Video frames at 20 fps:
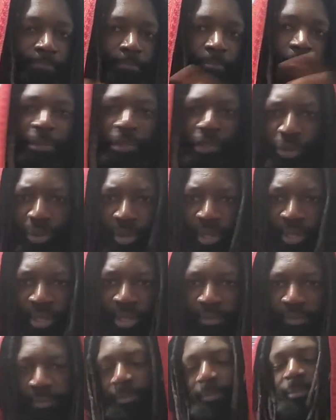majority
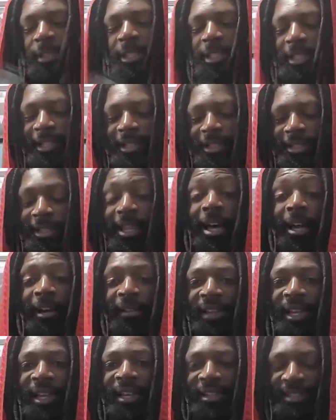of them. You know, a lot
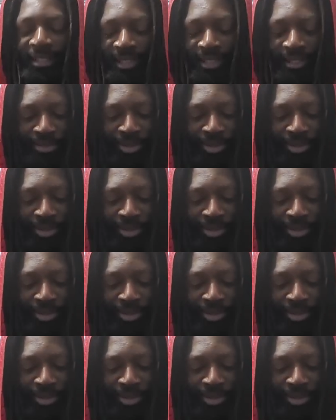of lights